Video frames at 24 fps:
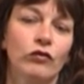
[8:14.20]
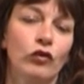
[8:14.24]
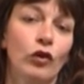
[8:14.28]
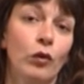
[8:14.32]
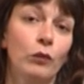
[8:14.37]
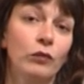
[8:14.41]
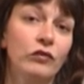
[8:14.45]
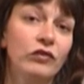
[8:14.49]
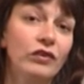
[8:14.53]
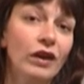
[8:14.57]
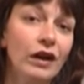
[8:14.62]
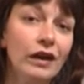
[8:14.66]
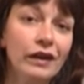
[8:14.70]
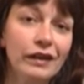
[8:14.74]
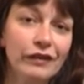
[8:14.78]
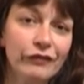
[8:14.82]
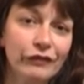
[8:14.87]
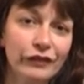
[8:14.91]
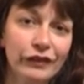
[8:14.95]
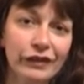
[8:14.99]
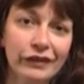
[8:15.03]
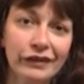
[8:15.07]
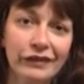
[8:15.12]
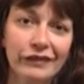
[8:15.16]
top
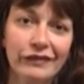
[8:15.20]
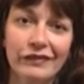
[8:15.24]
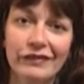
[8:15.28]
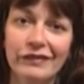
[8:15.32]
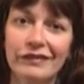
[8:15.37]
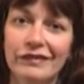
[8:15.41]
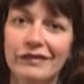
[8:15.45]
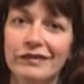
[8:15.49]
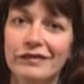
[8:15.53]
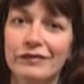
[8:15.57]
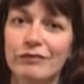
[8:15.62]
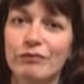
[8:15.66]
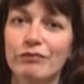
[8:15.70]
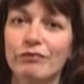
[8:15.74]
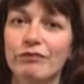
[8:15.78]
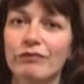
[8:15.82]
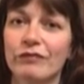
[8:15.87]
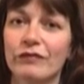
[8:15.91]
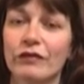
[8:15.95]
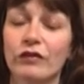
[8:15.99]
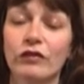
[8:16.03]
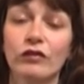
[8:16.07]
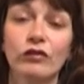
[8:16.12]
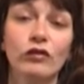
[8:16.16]
divers,
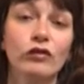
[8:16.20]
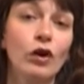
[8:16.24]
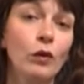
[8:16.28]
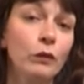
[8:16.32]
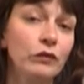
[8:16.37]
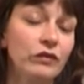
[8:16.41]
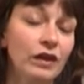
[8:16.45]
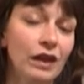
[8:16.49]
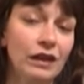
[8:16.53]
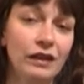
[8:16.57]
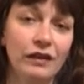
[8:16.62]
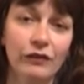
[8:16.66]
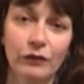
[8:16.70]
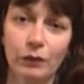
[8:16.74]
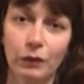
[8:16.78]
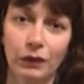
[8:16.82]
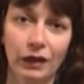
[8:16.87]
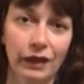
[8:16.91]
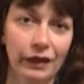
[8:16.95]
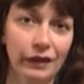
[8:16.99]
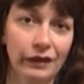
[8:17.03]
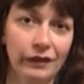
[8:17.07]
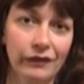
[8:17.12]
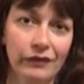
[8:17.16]
top tennis
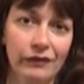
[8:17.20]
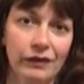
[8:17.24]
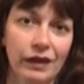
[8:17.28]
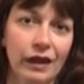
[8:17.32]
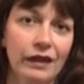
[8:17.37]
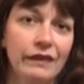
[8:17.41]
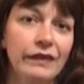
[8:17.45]
players,